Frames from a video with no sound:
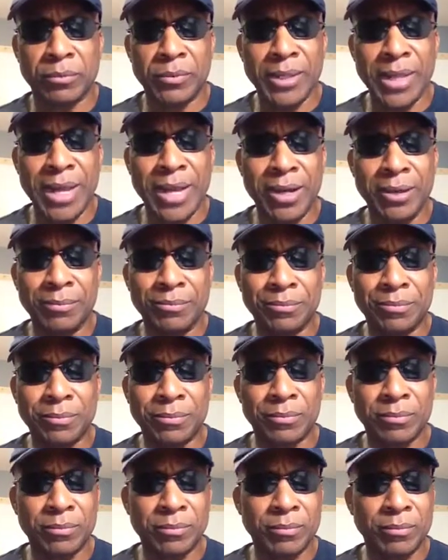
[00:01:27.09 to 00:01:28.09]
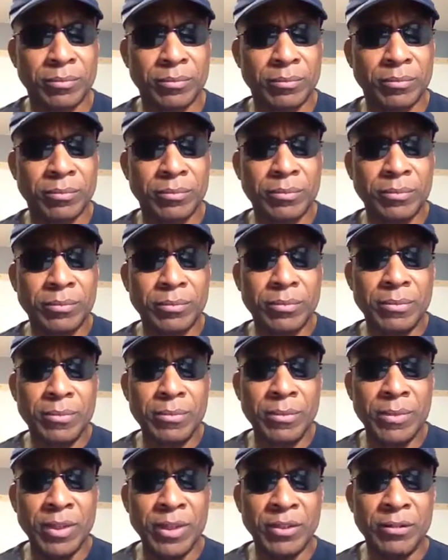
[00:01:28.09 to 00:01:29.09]
Now,
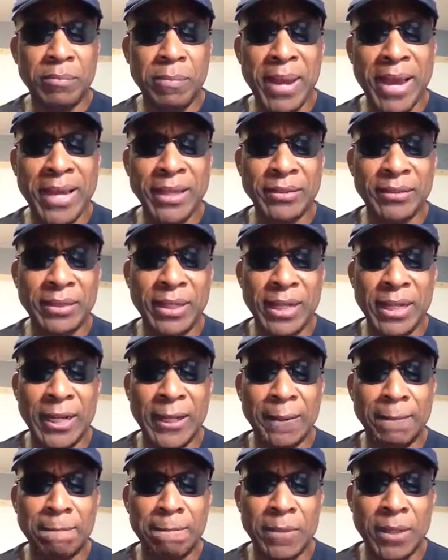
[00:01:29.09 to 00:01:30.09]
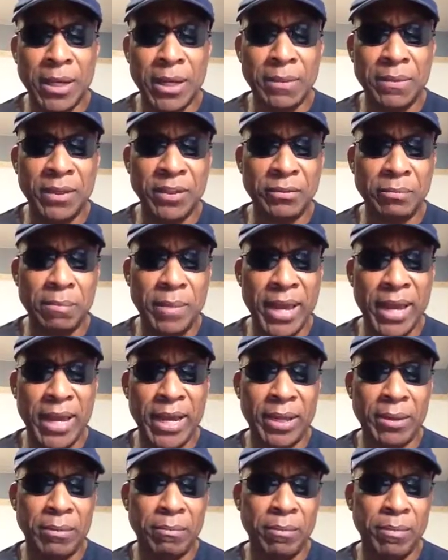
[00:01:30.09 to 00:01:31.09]
this man said that this
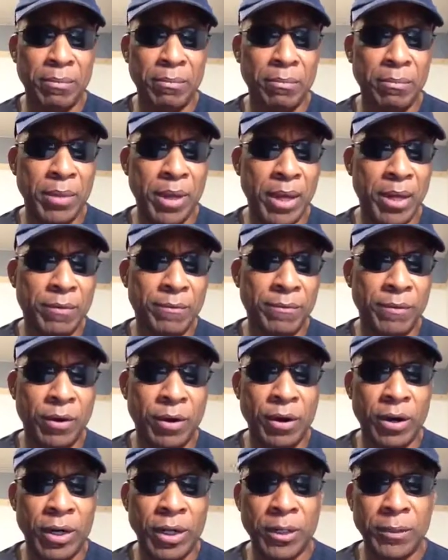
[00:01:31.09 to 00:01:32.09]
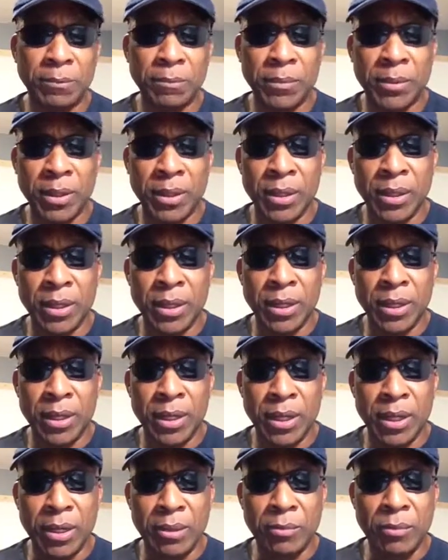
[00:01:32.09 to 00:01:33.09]
man, McFarland,
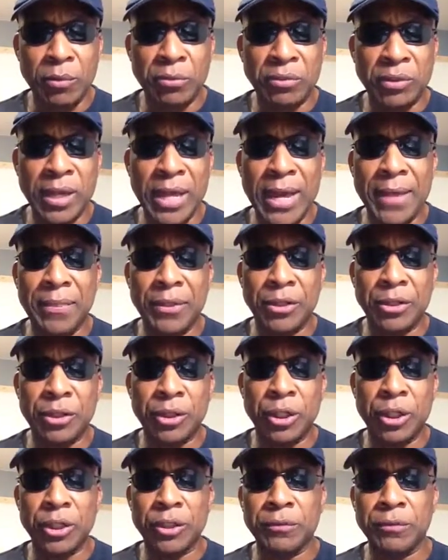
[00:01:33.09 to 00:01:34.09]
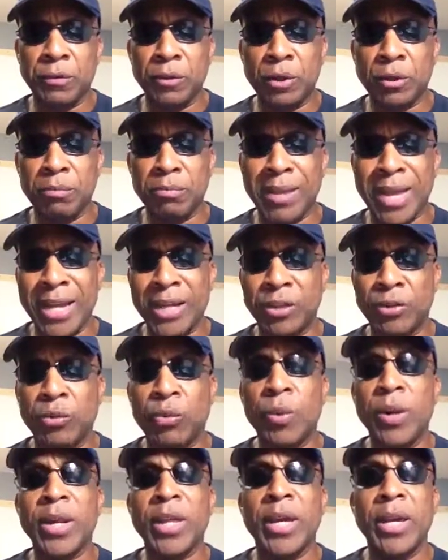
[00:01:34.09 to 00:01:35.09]
who's led the church for like
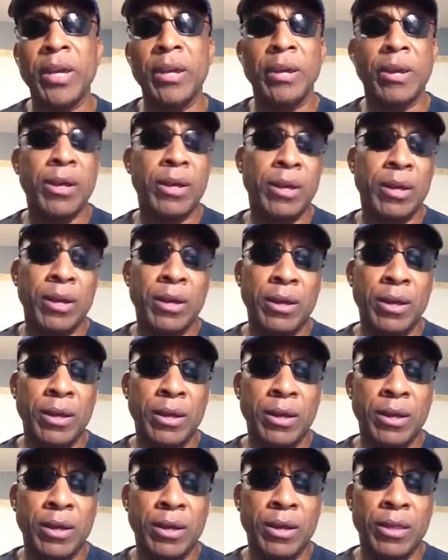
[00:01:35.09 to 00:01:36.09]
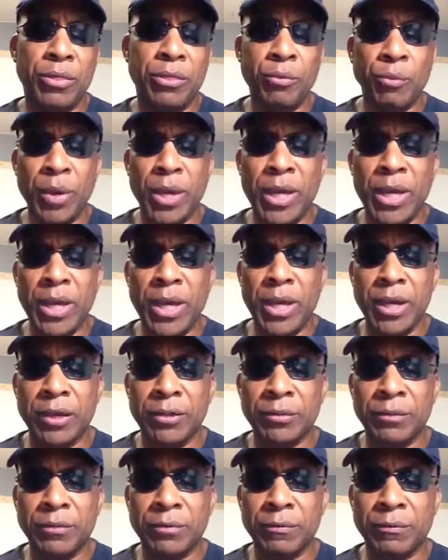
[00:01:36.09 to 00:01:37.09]
23
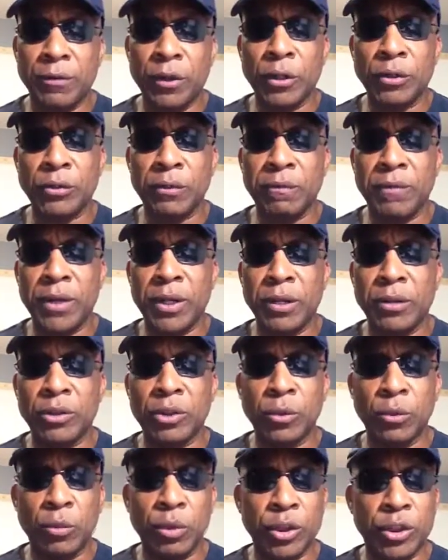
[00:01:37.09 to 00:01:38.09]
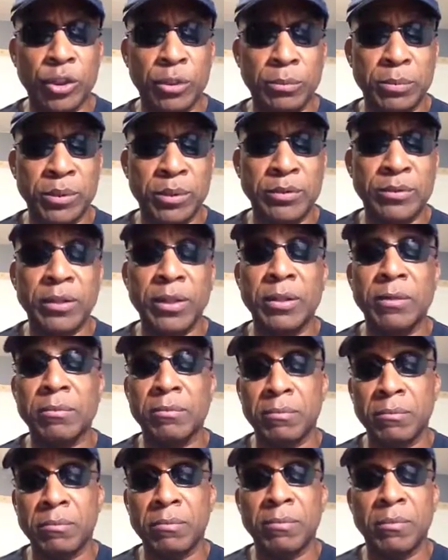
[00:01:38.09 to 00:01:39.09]
years, first revealed to worshipers in
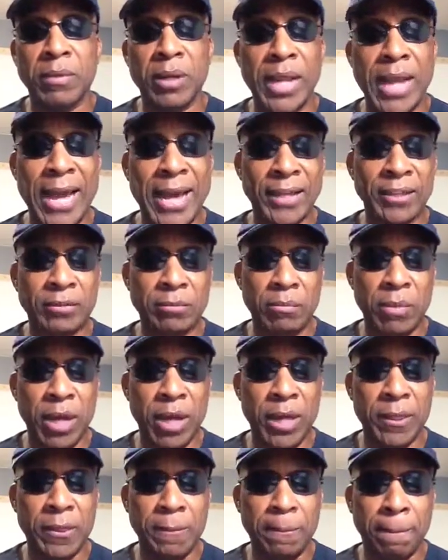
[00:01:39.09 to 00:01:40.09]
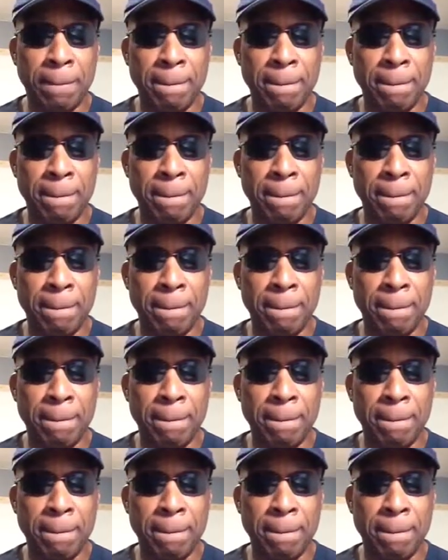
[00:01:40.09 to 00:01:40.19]
last month